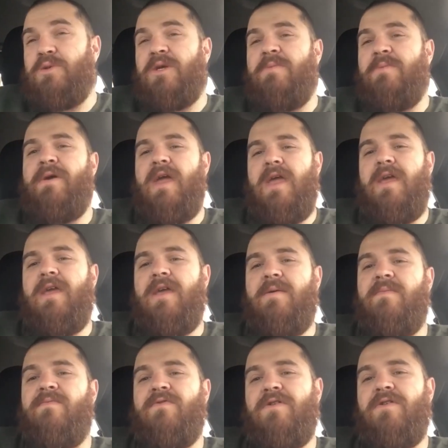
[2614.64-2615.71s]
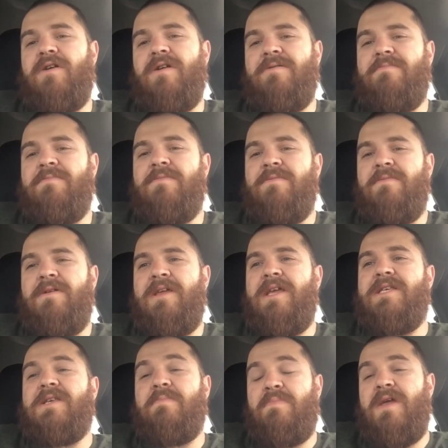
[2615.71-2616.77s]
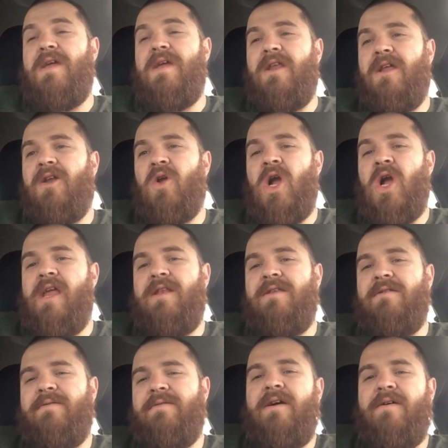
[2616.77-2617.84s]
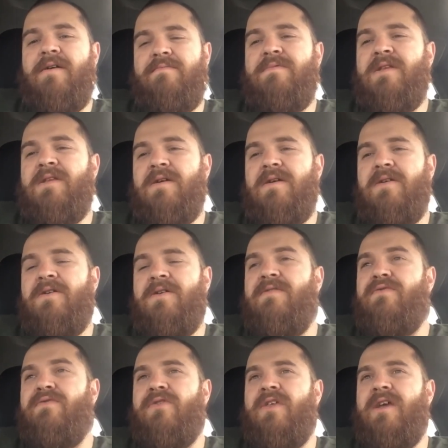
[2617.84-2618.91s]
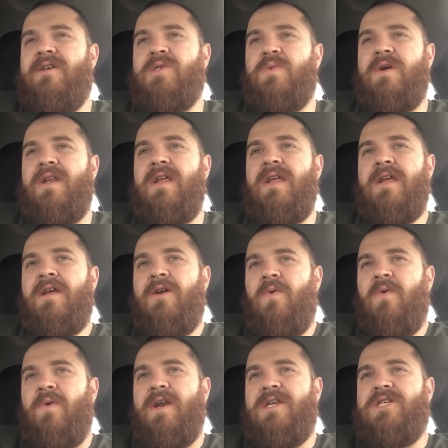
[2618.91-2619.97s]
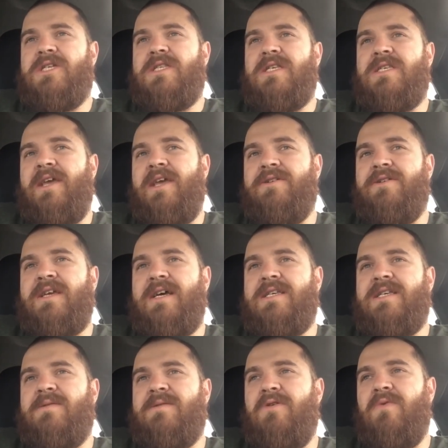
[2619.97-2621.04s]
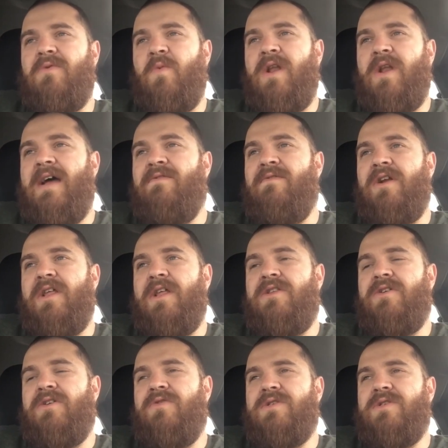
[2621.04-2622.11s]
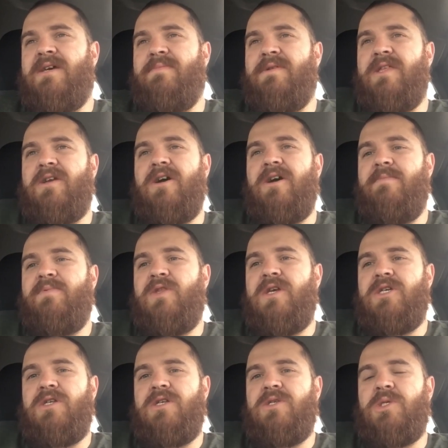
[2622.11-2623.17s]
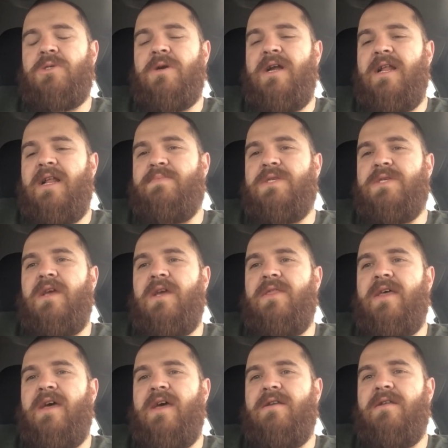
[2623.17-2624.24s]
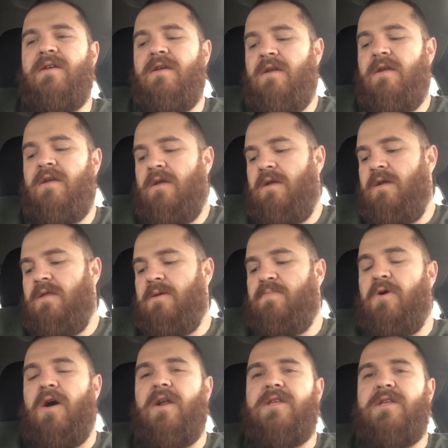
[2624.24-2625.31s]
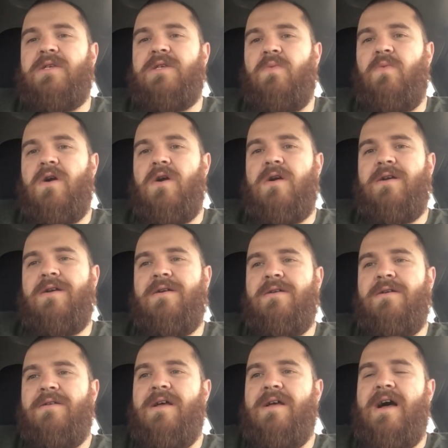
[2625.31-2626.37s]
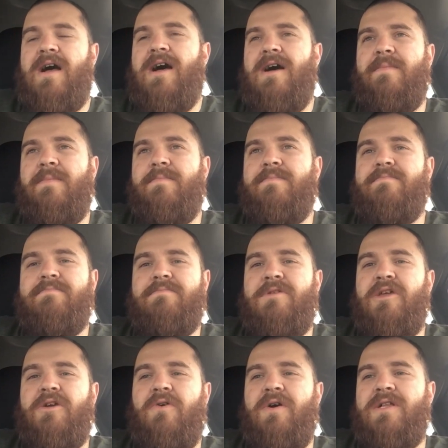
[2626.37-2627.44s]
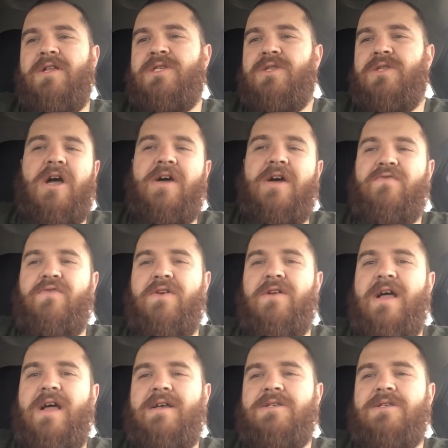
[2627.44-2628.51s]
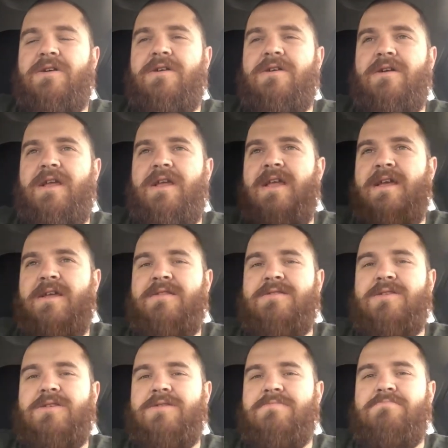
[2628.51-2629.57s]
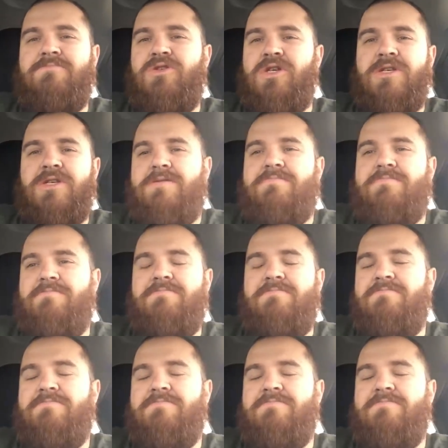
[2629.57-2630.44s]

essentially paying him for his opinion, right, of on different things. When it's just a sales customer, what I run into is some of the competition straight up say that the product doesn't work. It's not a fertilizer, it's just